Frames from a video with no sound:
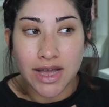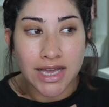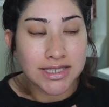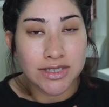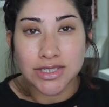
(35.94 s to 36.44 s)

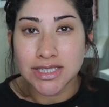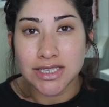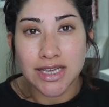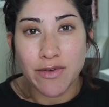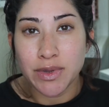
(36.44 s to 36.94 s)

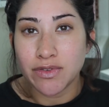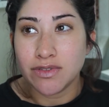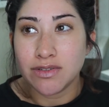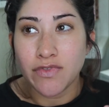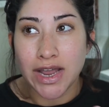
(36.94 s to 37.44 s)
seriously have
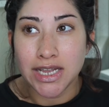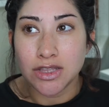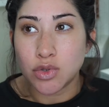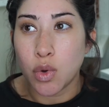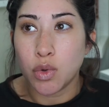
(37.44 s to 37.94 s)
been fighting
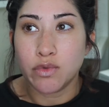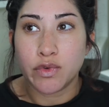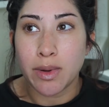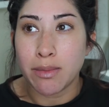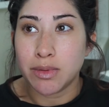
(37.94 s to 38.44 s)
this cold
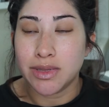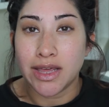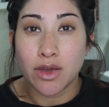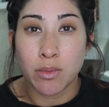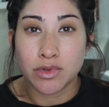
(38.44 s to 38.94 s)
for probably
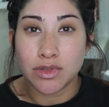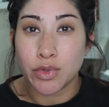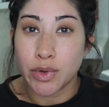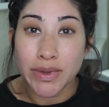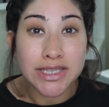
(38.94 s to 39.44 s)
like almost
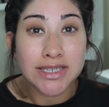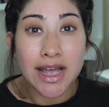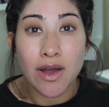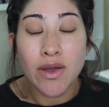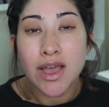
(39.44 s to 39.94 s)
3 weeks
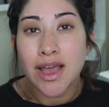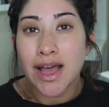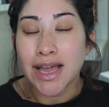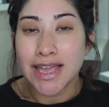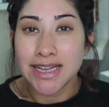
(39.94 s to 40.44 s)
now.
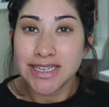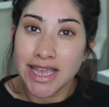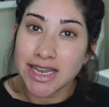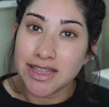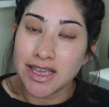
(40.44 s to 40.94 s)
I can't
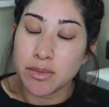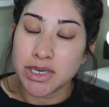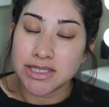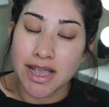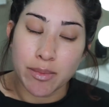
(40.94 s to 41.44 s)
take anything
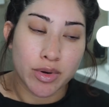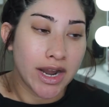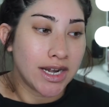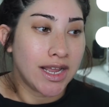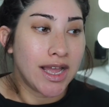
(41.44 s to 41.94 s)
because I am
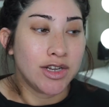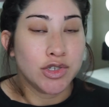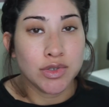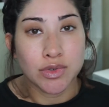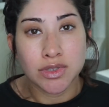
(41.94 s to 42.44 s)
pregnant. I
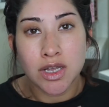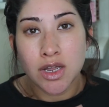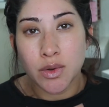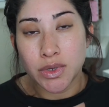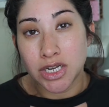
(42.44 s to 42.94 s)
choose
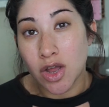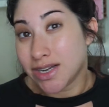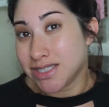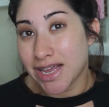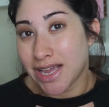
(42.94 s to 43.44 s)
really
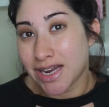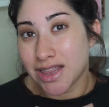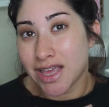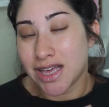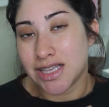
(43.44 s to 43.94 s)
not to take
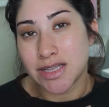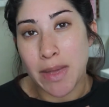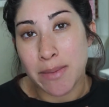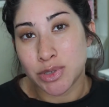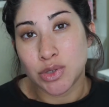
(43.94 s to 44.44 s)
anything unless
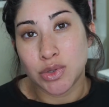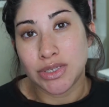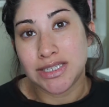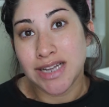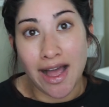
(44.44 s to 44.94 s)
I'm
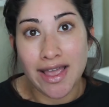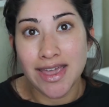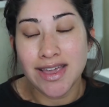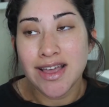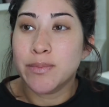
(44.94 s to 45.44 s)
absolutely
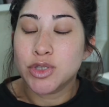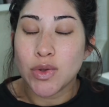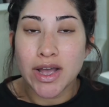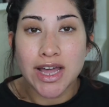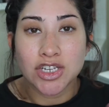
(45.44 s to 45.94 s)
dying,
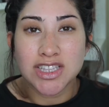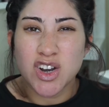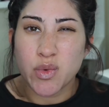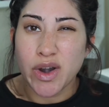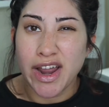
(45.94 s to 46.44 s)
so I'll kind of just
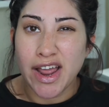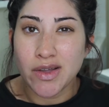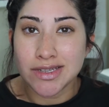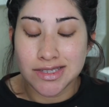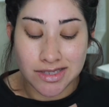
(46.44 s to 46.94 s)
let it ride
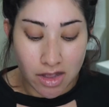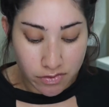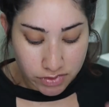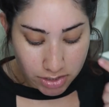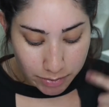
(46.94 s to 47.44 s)
out
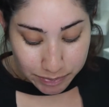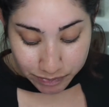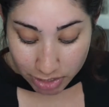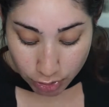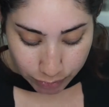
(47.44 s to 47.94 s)
itself. So
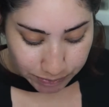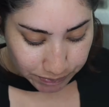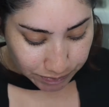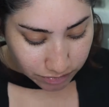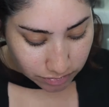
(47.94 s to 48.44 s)
anywho,
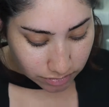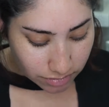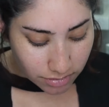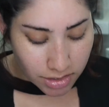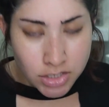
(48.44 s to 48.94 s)

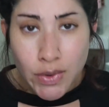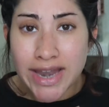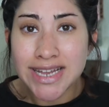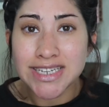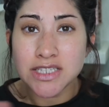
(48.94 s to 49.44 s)
let's go
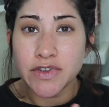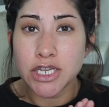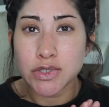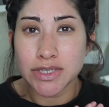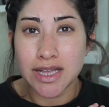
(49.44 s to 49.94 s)
ahead and get into this
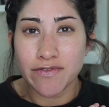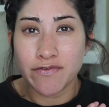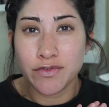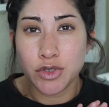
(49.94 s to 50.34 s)
video so it's not